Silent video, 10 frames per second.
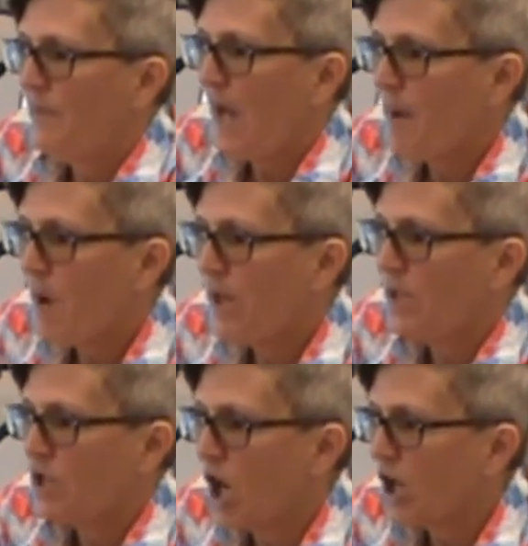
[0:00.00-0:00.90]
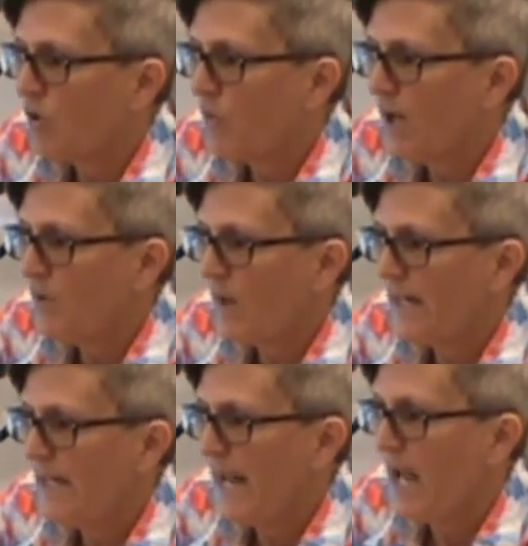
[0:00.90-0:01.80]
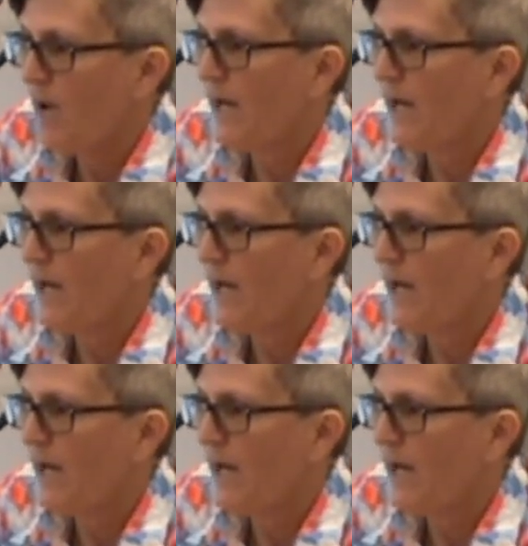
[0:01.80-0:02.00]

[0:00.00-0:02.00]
I'm on the dark rug right now,